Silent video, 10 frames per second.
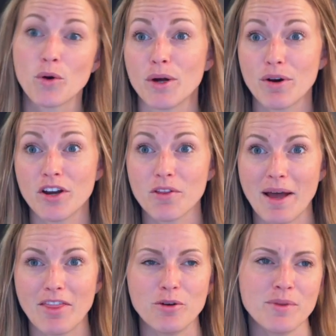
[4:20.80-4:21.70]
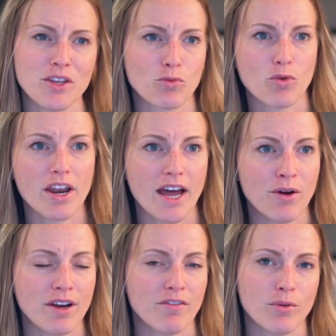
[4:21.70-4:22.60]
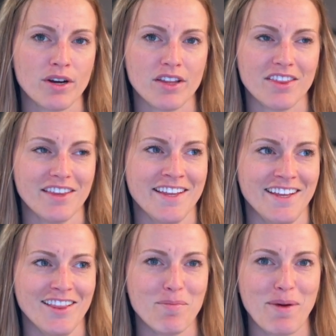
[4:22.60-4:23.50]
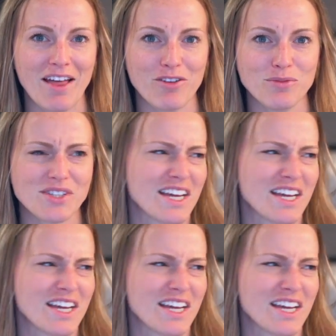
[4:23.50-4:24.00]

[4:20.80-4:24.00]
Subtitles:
Quick run to the bathroom and then run out, and everyone in the bathroom's